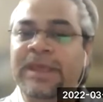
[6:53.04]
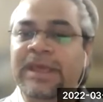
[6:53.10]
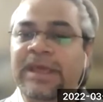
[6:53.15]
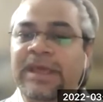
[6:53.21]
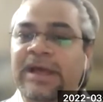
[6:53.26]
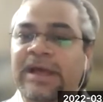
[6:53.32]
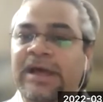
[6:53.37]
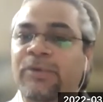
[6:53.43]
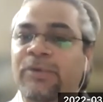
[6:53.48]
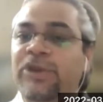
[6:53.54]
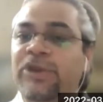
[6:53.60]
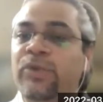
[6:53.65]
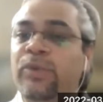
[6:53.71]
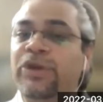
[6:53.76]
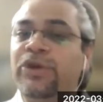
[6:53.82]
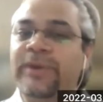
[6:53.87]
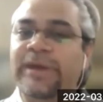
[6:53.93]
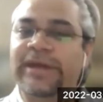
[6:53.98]
How do you
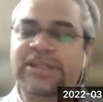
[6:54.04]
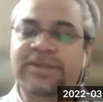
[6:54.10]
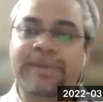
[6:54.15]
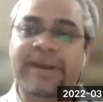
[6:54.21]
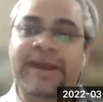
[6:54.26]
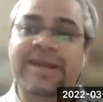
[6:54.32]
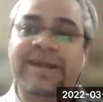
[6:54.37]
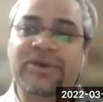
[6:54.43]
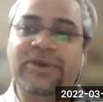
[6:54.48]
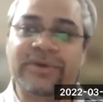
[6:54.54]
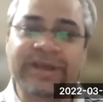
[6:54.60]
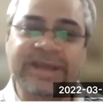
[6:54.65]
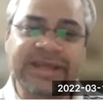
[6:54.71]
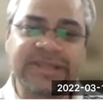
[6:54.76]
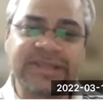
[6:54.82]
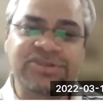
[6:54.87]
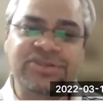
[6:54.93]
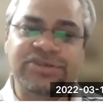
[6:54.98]
want to expand your
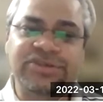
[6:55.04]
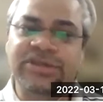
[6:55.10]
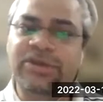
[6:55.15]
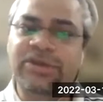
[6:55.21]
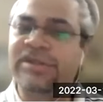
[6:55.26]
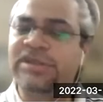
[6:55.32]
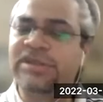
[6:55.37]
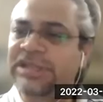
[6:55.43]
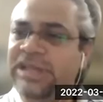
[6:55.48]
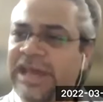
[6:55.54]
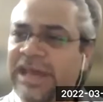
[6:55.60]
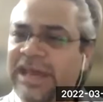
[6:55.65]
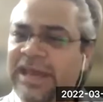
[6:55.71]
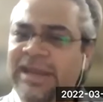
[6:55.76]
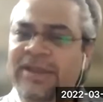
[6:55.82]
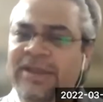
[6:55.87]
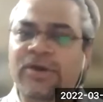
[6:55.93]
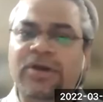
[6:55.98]
reach, your
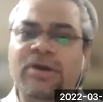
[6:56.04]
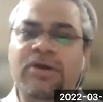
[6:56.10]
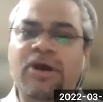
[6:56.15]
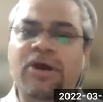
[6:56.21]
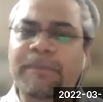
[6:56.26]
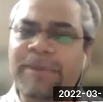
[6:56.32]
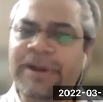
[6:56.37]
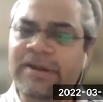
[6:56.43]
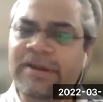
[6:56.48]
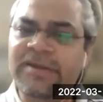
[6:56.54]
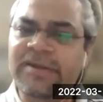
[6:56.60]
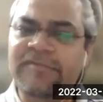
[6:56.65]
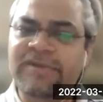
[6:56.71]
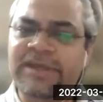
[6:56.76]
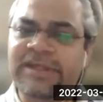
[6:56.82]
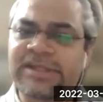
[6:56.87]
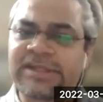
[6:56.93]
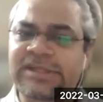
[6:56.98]
scale, your
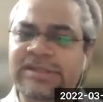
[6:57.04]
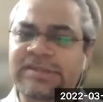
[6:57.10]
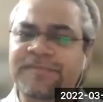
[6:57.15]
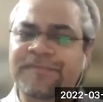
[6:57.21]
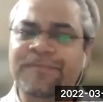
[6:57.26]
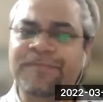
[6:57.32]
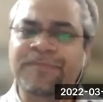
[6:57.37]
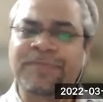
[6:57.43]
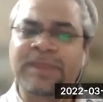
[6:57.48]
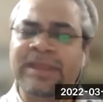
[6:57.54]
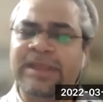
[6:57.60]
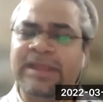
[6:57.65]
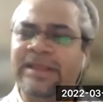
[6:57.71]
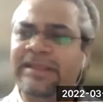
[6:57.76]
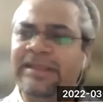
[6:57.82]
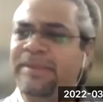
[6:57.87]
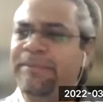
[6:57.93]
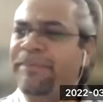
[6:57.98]
competitiveness,
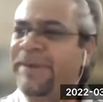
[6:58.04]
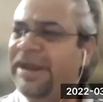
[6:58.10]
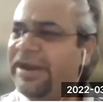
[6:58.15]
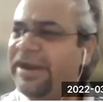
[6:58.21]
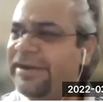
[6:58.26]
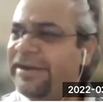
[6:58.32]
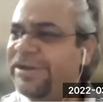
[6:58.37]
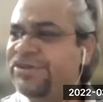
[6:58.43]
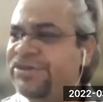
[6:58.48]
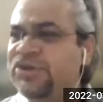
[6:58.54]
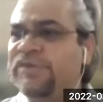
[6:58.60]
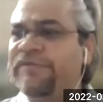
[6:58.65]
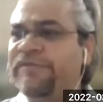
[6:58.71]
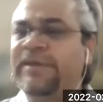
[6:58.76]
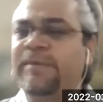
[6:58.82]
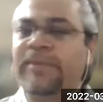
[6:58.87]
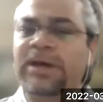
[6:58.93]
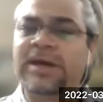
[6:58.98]
the penetration
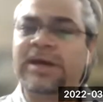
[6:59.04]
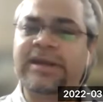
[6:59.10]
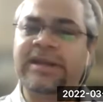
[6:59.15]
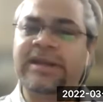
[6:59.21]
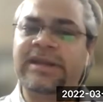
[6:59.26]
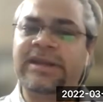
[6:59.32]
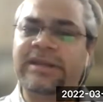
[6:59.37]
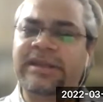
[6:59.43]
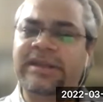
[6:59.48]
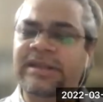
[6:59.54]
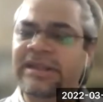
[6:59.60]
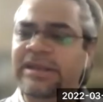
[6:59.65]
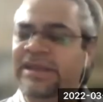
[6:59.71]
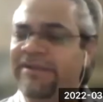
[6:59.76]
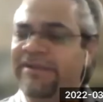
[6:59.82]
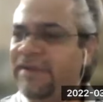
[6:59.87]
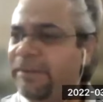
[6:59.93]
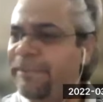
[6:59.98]
of the market, the
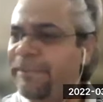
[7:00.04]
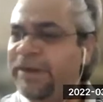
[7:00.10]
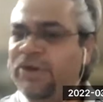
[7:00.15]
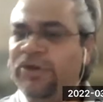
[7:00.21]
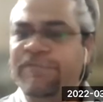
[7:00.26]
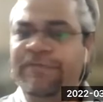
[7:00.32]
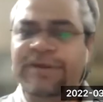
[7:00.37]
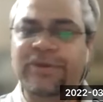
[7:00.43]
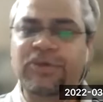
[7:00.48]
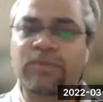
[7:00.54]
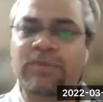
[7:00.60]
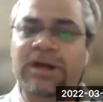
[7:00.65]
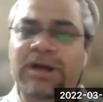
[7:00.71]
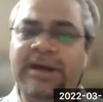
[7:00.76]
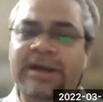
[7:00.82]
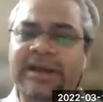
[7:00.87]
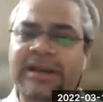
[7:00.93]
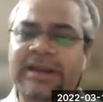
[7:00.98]
development of a new
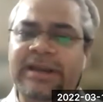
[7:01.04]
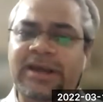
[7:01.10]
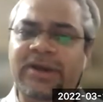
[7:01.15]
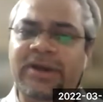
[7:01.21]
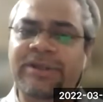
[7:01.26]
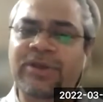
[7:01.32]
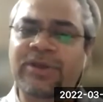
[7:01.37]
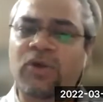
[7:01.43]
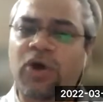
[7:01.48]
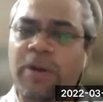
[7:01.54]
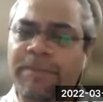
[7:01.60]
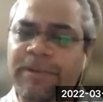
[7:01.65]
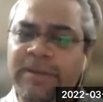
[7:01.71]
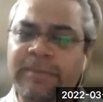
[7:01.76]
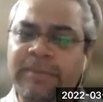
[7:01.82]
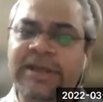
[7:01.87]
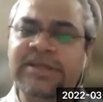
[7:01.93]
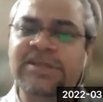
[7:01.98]
market? How do you
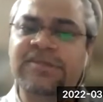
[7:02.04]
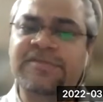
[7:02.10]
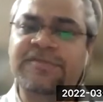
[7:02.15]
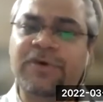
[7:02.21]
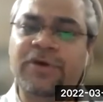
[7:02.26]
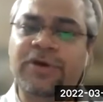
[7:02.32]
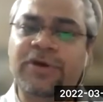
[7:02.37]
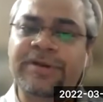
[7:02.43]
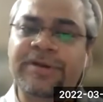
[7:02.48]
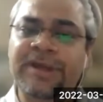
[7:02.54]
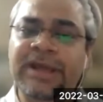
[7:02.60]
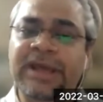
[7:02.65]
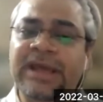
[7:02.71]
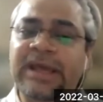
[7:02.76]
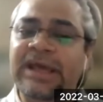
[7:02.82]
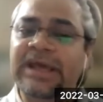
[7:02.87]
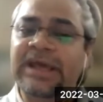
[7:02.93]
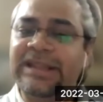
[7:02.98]
optimize for
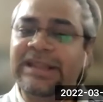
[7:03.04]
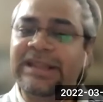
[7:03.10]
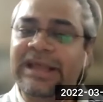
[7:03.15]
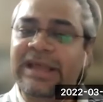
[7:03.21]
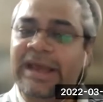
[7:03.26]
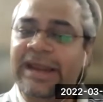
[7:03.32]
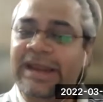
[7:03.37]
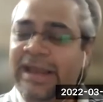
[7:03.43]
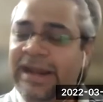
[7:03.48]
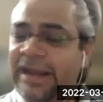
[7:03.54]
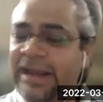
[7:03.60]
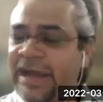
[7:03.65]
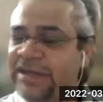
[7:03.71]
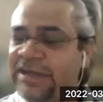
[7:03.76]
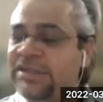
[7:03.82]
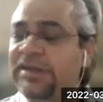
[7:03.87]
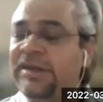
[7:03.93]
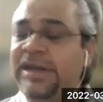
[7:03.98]
and
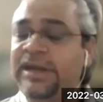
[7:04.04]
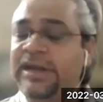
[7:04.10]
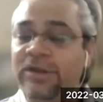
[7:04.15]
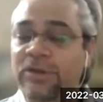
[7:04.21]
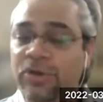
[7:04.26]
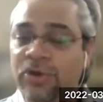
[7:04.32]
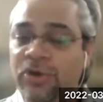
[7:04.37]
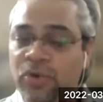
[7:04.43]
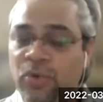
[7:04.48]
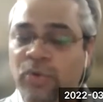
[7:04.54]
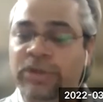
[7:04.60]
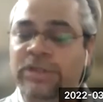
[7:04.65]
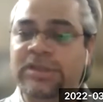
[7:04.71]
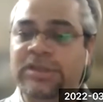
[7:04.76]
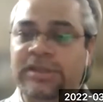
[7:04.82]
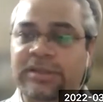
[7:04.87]
accelerate growth